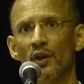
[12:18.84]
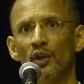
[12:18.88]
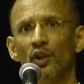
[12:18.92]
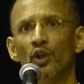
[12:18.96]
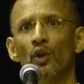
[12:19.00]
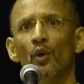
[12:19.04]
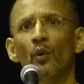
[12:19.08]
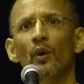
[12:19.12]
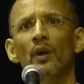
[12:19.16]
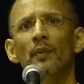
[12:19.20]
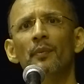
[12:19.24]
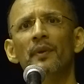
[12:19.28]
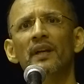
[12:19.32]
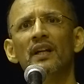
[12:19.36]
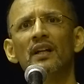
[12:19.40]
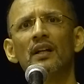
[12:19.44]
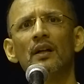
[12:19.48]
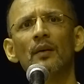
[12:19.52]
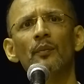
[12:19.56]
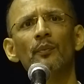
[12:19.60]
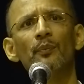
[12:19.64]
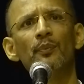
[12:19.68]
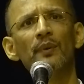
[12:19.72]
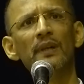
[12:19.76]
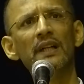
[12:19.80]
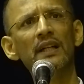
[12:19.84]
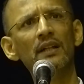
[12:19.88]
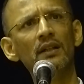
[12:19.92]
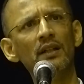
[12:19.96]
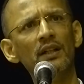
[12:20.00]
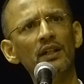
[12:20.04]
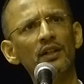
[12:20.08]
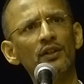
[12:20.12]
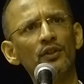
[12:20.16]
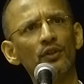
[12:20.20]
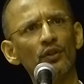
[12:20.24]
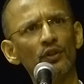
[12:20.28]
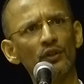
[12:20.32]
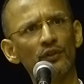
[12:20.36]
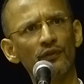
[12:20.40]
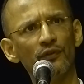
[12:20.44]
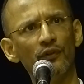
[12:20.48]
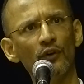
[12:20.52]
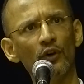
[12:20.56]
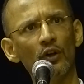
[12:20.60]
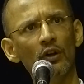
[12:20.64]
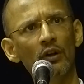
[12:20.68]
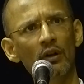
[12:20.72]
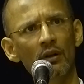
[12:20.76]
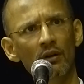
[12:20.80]
You will be completely
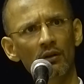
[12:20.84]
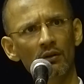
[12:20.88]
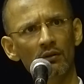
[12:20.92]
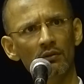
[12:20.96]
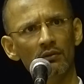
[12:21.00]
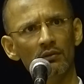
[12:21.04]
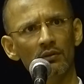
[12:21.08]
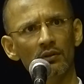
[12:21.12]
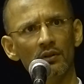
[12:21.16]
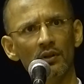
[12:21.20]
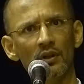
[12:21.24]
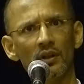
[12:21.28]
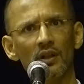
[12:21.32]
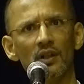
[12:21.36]
truthful,